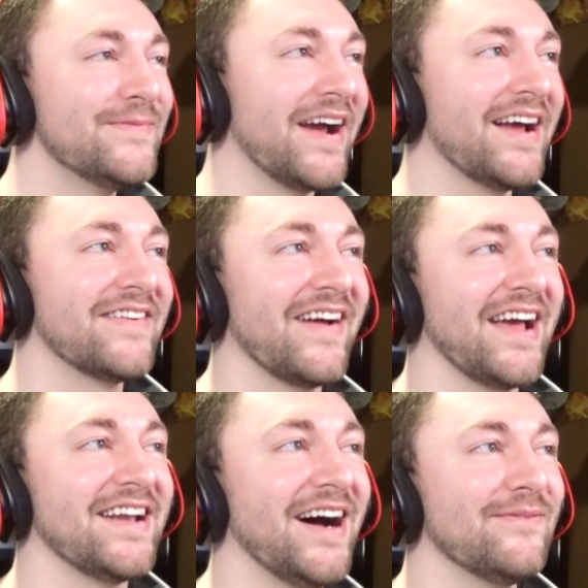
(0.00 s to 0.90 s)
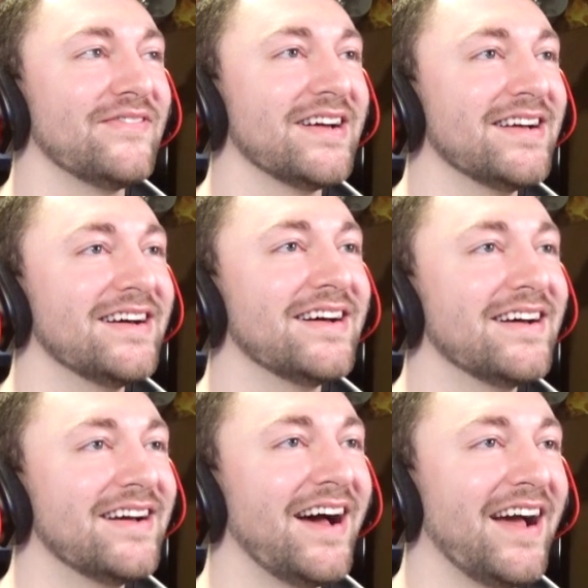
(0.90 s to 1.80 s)
Baron ran up.
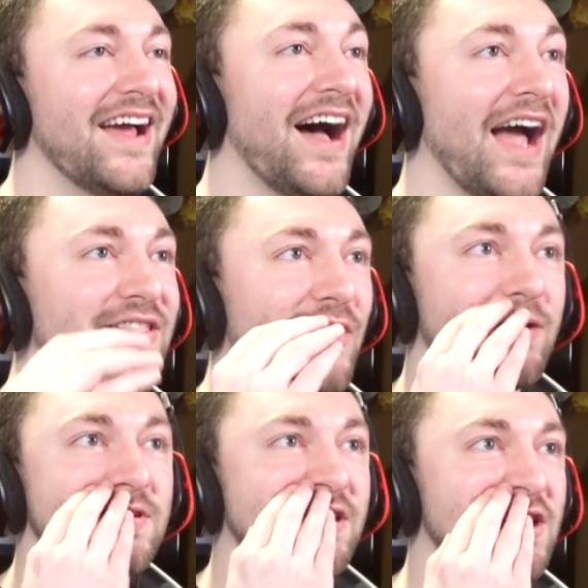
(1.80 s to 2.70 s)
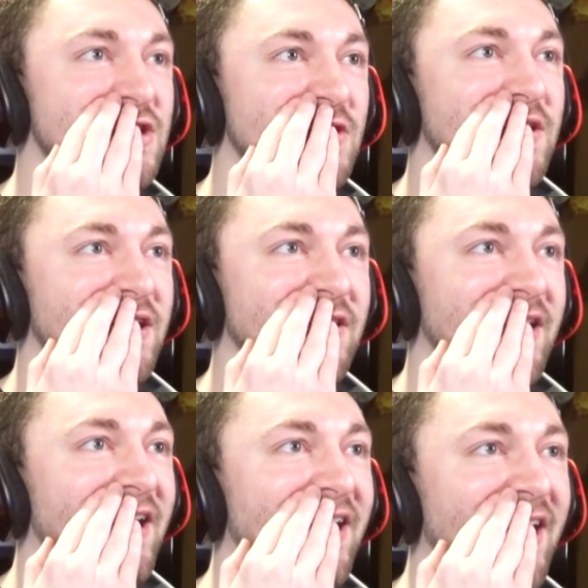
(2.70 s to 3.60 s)
Yeah, I thought he was going to shoot you.
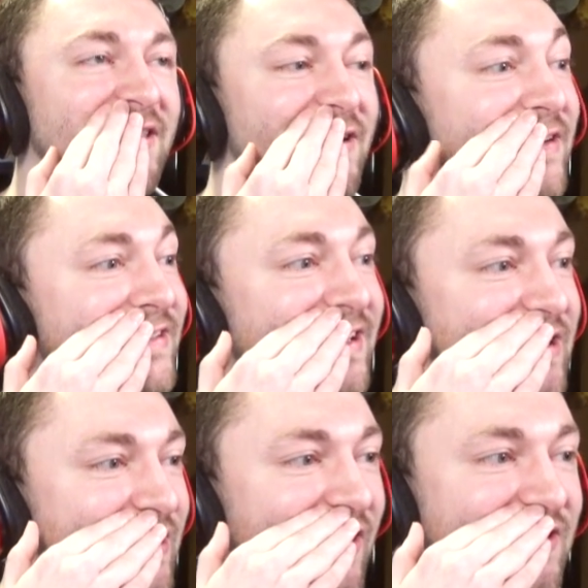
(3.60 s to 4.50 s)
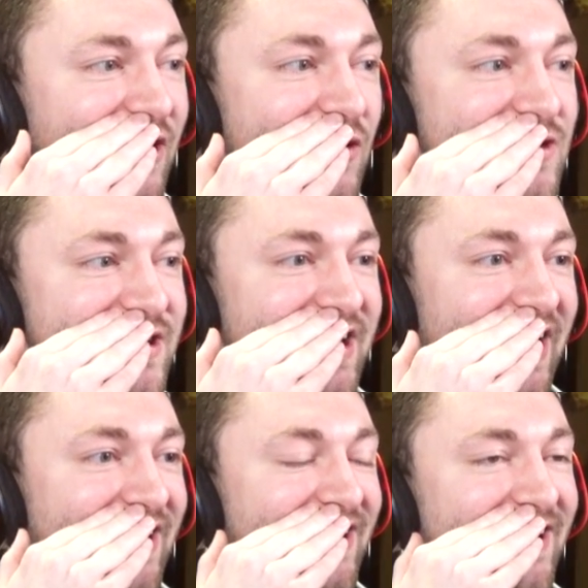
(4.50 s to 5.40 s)
Yeah, I thought he was going to shoot you. I was like, oh,
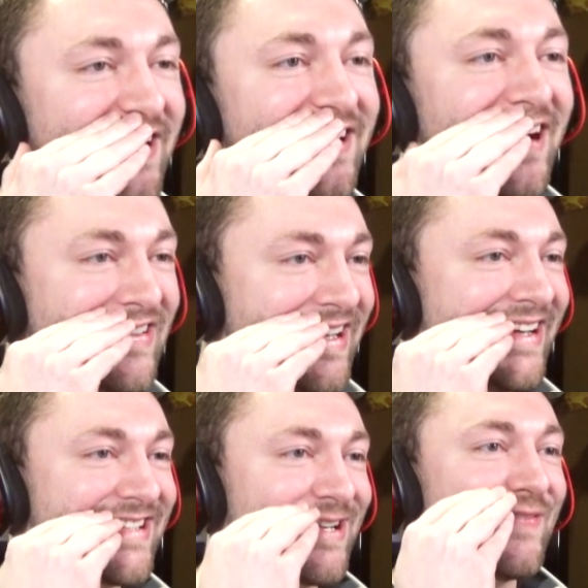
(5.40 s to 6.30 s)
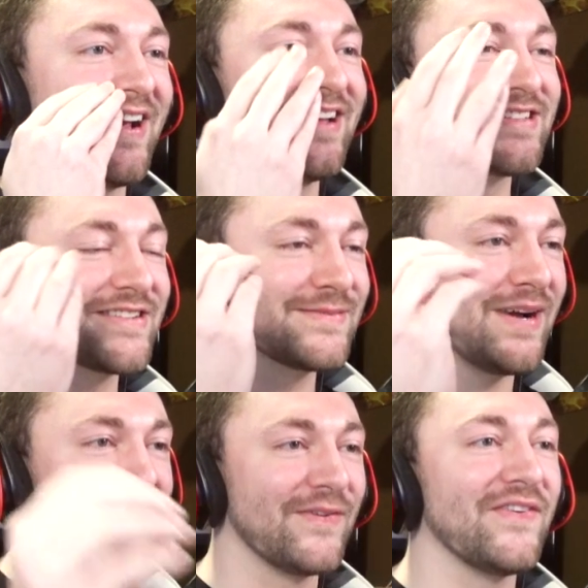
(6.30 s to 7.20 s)
shit. I was like, she was
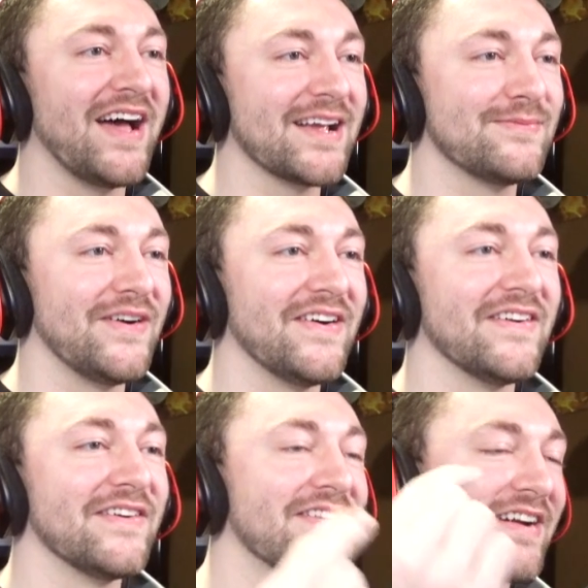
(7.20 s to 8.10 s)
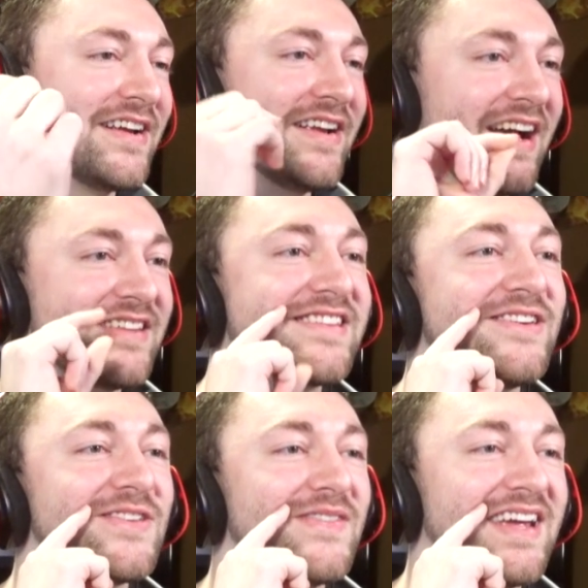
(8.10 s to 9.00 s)
by the flagpole where you guys
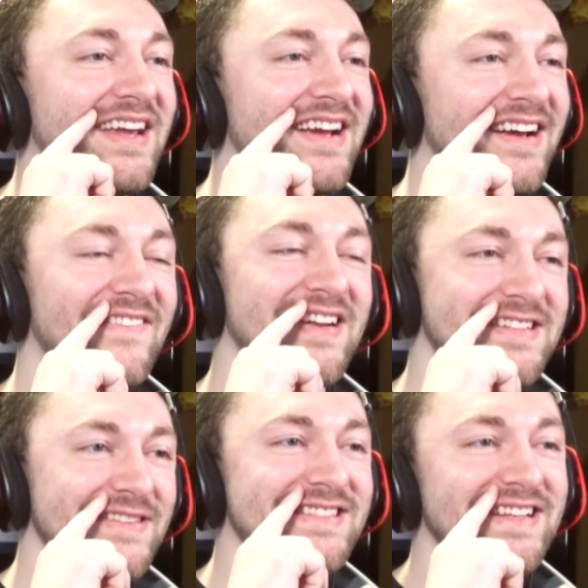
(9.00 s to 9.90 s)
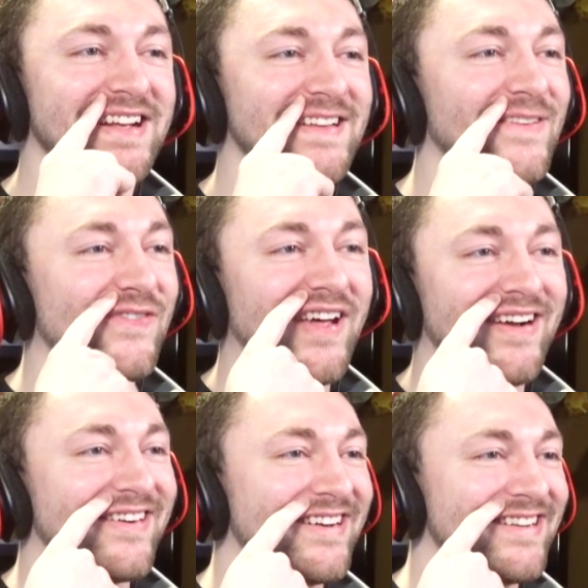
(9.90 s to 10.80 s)
killed me, but she was sitting in the
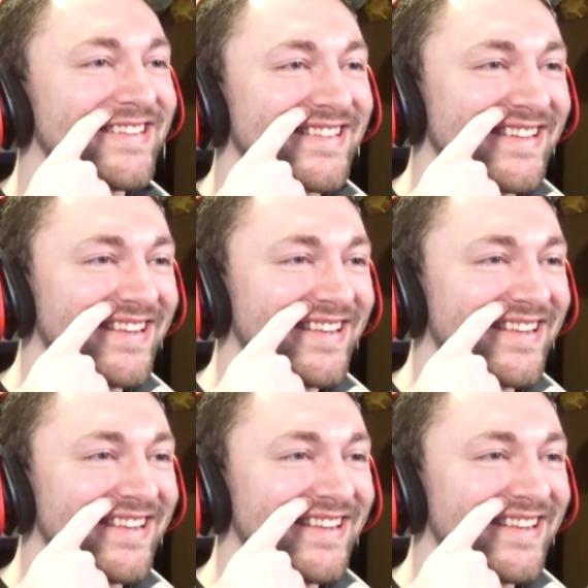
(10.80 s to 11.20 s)
flowers,